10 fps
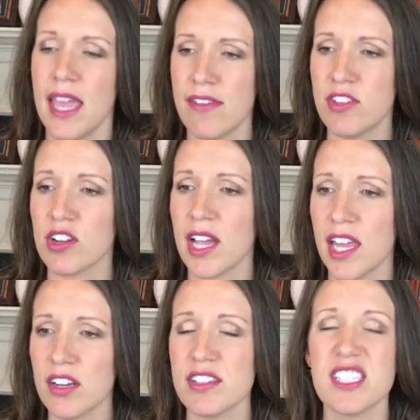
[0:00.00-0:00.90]
If your
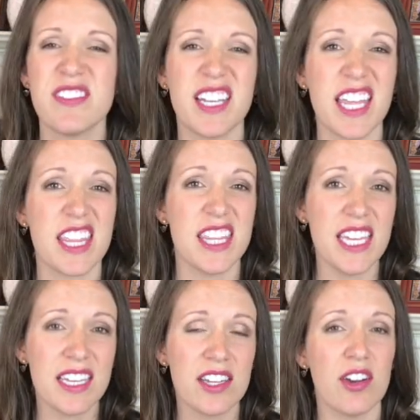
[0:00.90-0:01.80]
color is feeling
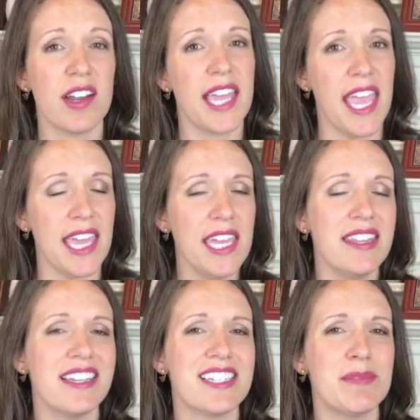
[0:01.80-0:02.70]
thick or cakey,
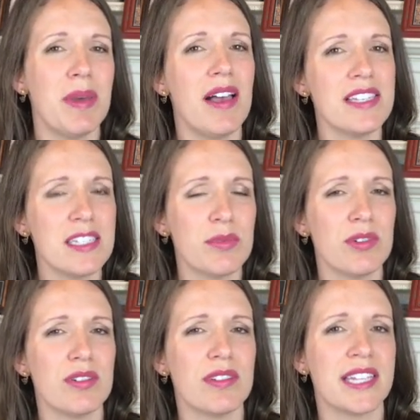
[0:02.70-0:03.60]
then it's
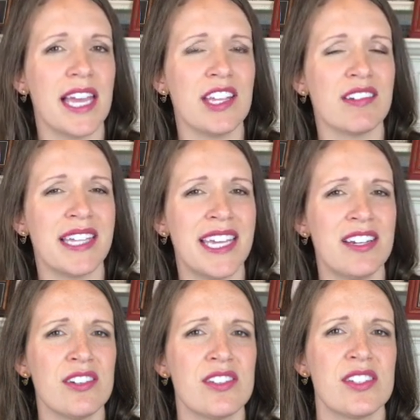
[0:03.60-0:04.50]
possible that your
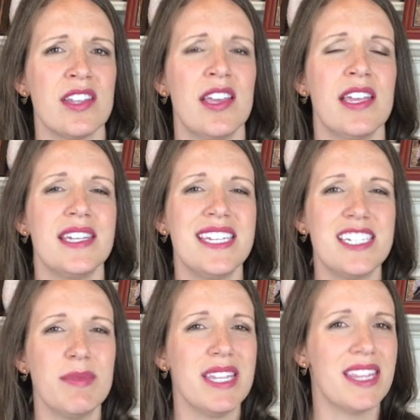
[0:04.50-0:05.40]
layers need
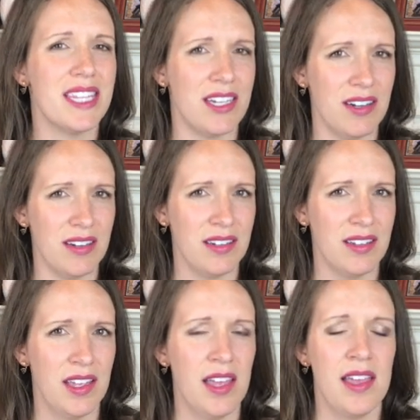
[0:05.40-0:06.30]
to be thinner.
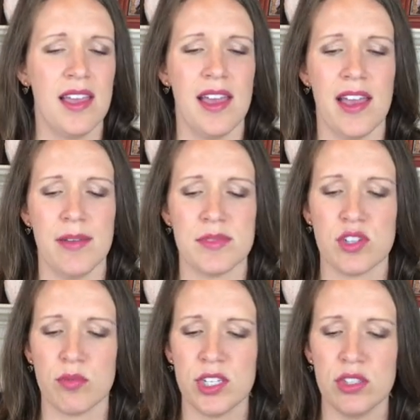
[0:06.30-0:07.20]

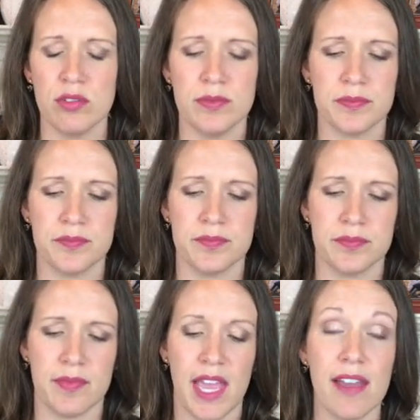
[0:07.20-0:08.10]
So
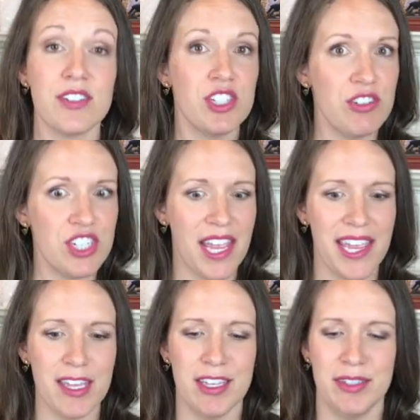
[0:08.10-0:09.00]
after you shake,